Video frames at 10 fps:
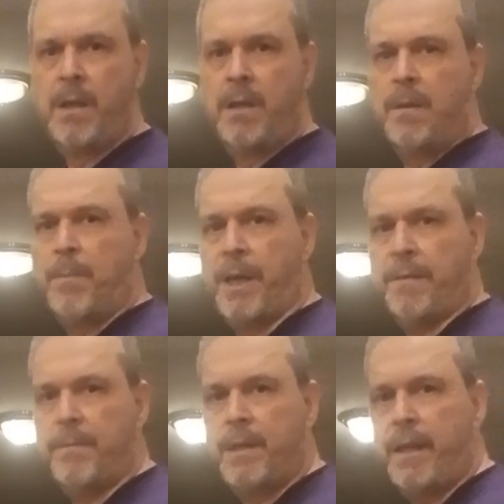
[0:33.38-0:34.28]

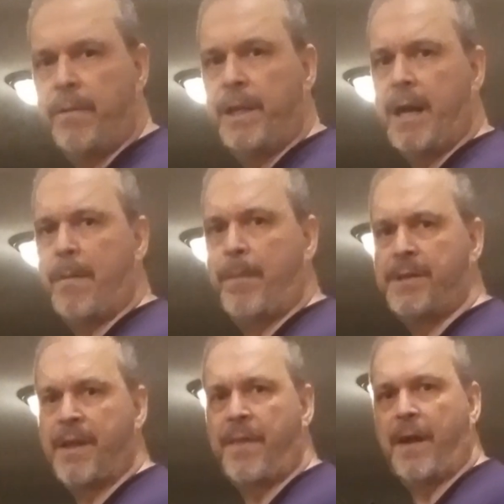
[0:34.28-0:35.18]
But here we got a
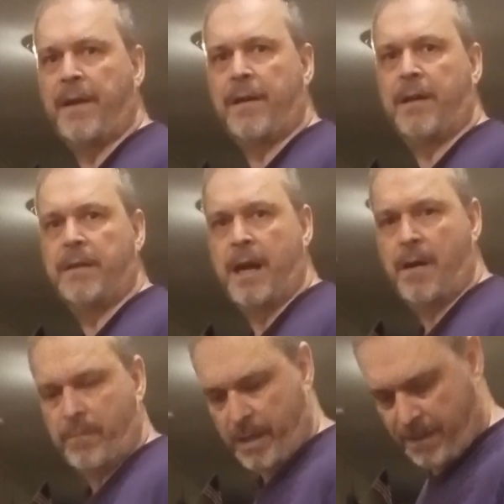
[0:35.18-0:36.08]
Bersa Thunder.
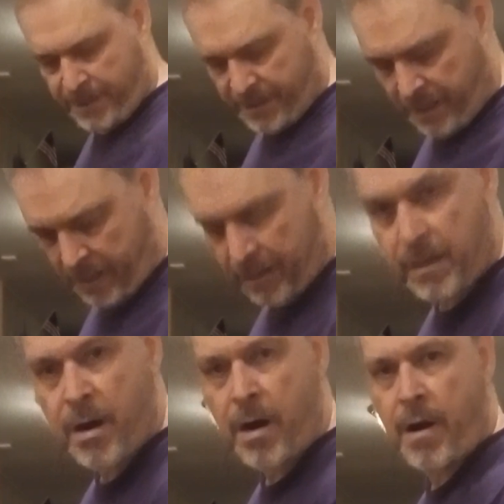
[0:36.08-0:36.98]
Now, when I'm sitting in the
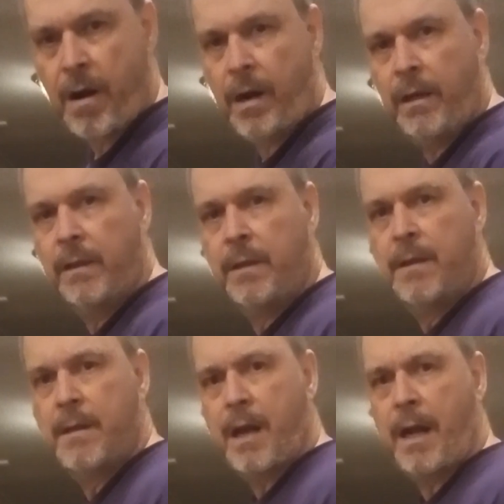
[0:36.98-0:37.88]
car,
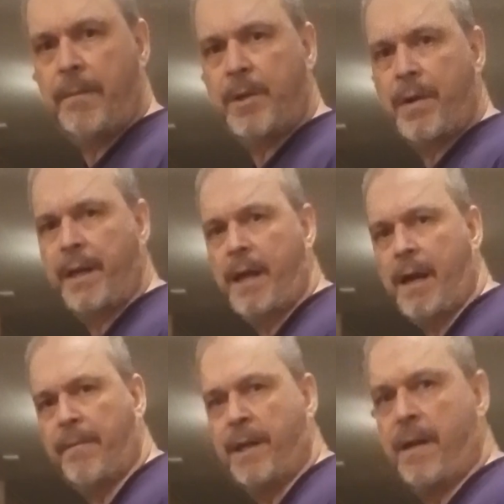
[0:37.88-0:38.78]
I'm going to
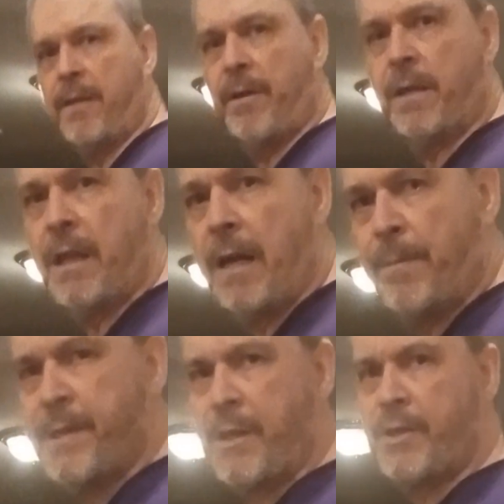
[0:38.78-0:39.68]
have it at a 3 o'clock
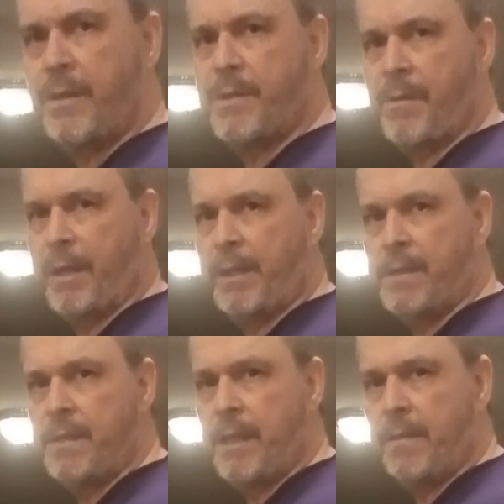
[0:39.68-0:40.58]
position so I can
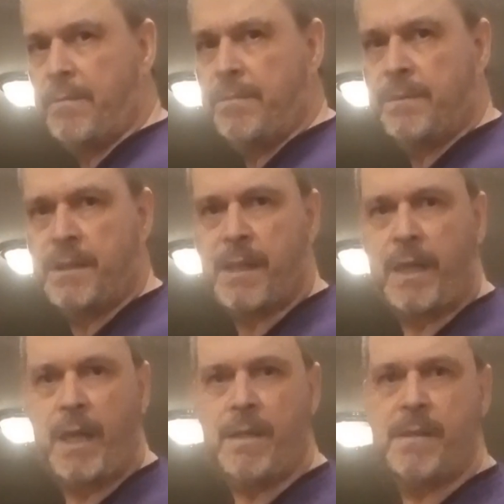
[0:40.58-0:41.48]
sit because I
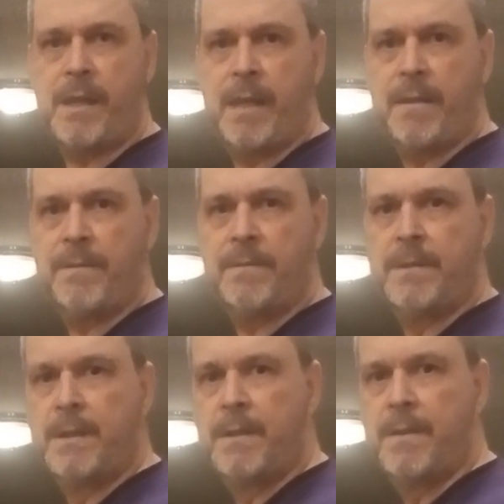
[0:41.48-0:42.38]
can't sit,
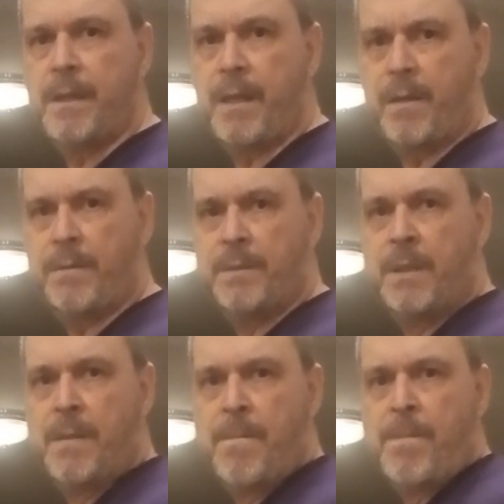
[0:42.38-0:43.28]
you know.
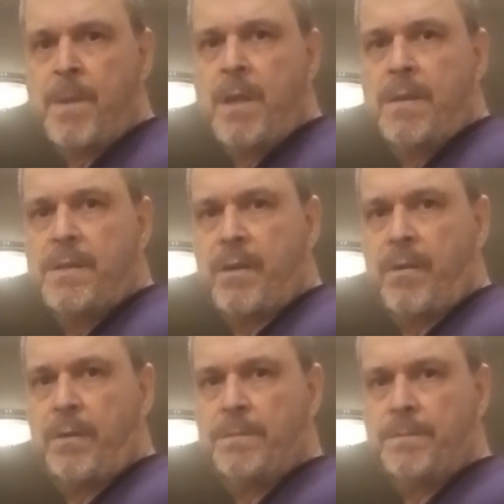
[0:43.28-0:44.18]

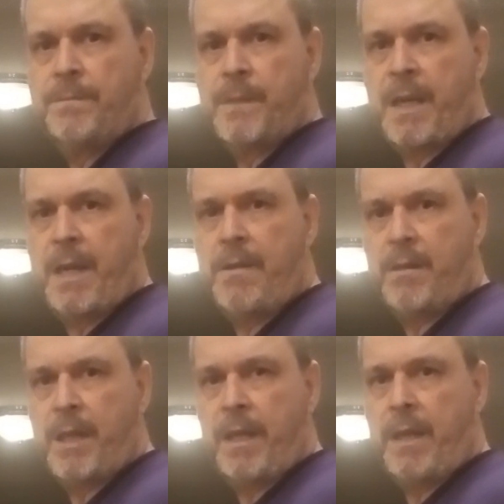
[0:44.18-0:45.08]
So, and I
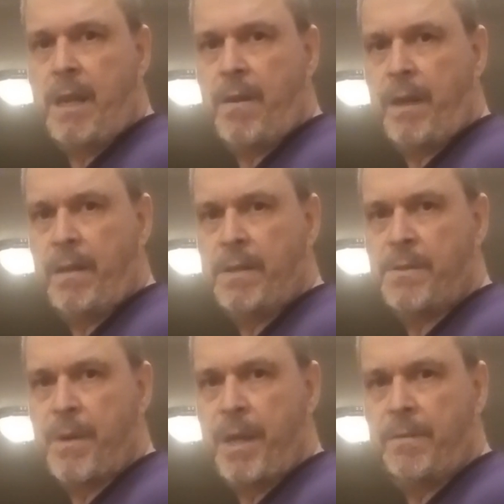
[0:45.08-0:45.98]
like carrying
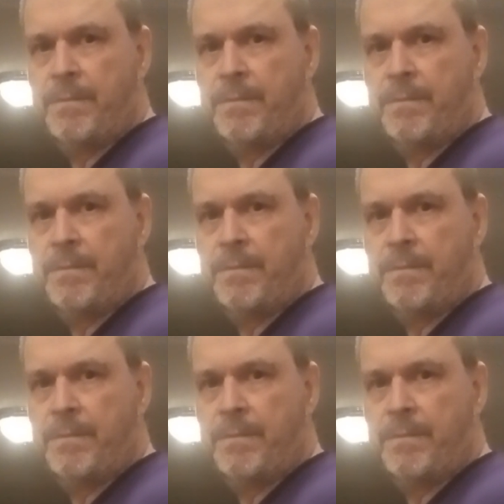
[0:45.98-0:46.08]
this way.